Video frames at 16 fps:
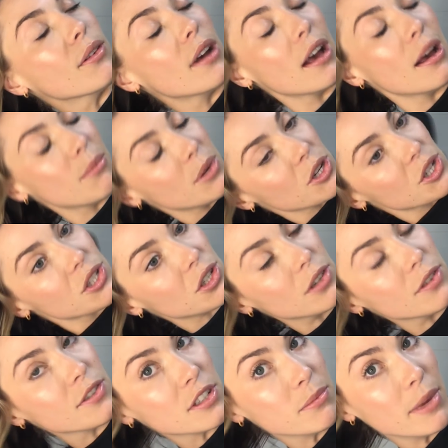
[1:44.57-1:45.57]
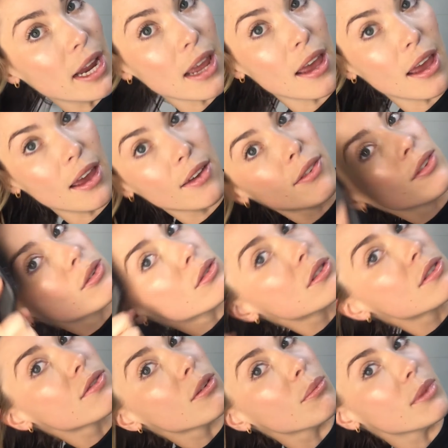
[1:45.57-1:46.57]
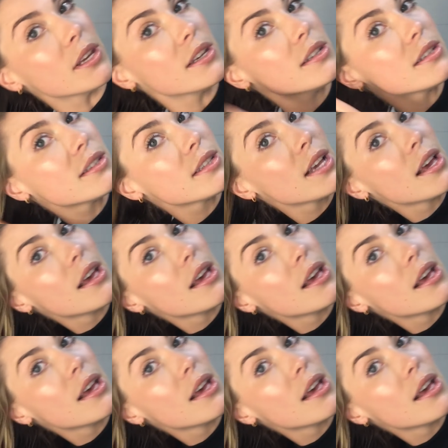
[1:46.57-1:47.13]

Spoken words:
how much softer my hair feels from this.